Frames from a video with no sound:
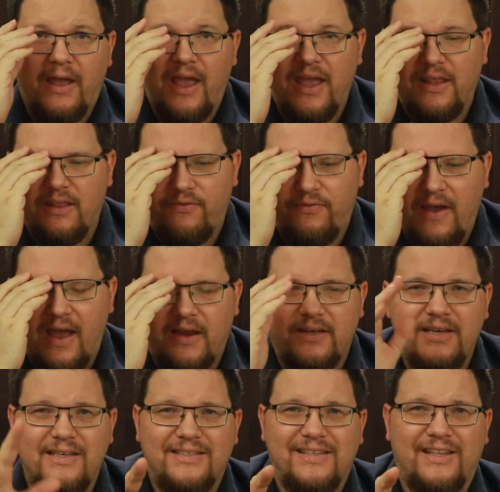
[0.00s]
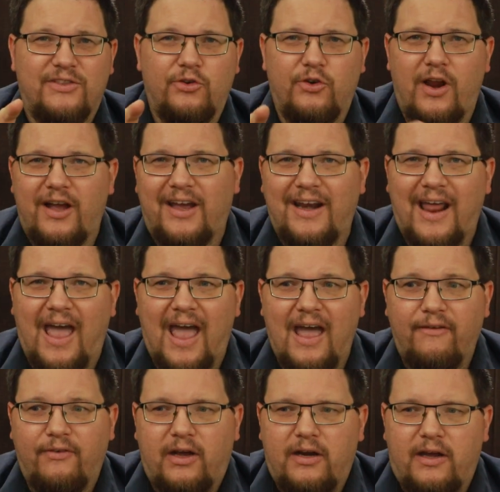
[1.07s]
And the fact is that they're not going to
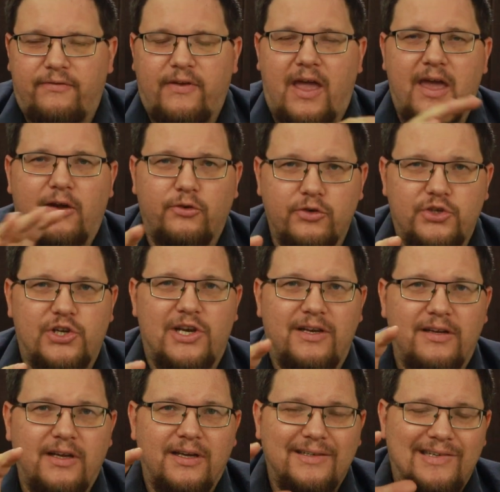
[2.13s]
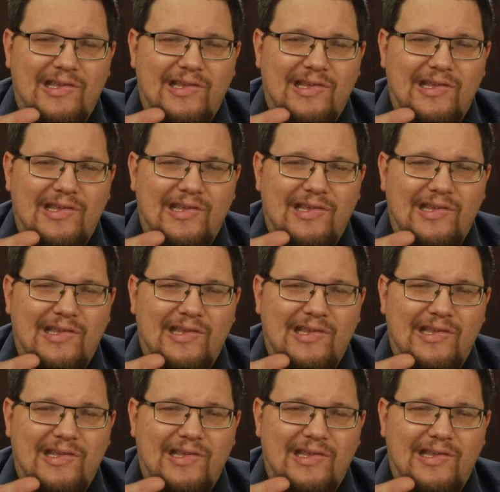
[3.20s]
have enough energy